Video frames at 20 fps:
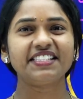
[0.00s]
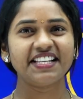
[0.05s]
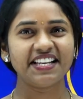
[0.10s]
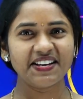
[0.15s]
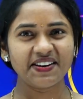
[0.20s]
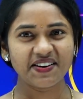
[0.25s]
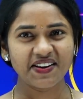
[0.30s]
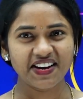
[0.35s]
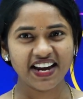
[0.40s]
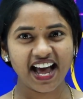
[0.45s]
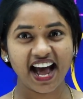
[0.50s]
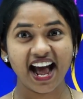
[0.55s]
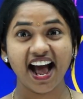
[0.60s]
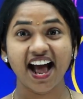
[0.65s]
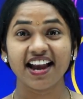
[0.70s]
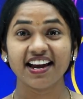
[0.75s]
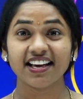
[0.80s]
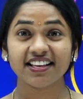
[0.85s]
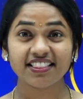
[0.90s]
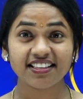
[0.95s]
See you in
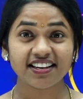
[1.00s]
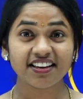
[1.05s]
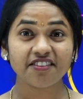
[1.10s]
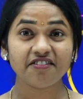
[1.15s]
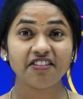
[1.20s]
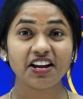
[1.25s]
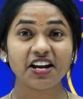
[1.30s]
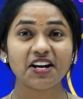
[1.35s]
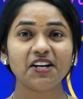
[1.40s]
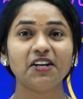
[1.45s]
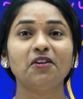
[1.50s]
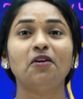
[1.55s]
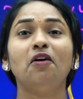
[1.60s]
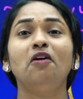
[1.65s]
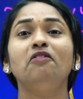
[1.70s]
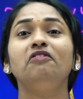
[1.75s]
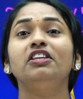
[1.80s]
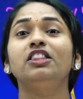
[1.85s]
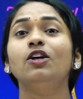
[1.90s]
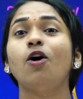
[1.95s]
another
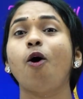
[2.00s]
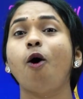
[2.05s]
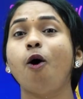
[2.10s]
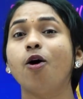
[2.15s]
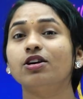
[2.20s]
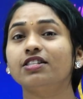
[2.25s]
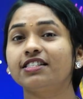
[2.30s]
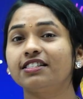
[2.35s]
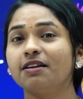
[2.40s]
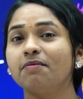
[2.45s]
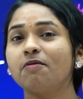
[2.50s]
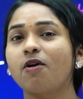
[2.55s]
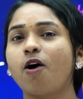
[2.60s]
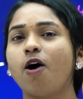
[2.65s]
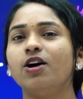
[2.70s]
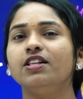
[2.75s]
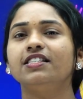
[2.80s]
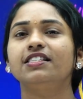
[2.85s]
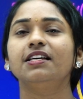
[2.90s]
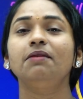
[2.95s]
video with awesome
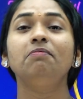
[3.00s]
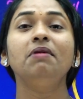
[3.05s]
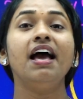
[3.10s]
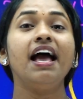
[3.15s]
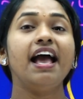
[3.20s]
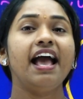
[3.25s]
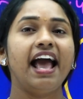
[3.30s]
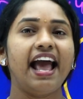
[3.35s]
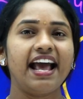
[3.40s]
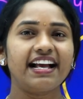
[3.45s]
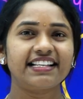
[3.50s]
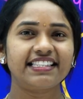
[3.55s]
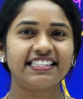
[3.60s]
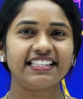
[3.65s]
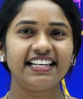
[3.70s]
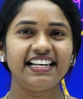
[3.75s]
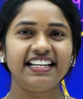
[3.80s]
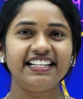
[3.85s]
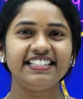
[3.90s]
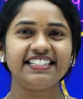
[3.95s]
concept,
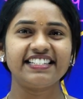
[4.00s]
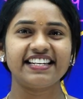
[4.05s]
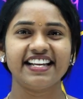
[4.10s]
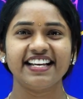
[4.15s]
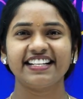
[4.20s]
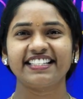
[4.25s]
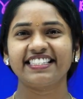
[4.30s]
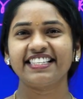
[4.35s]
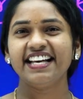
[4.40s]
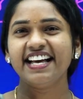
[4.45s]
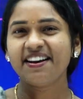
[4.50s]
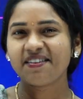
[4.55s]
excellent tricks.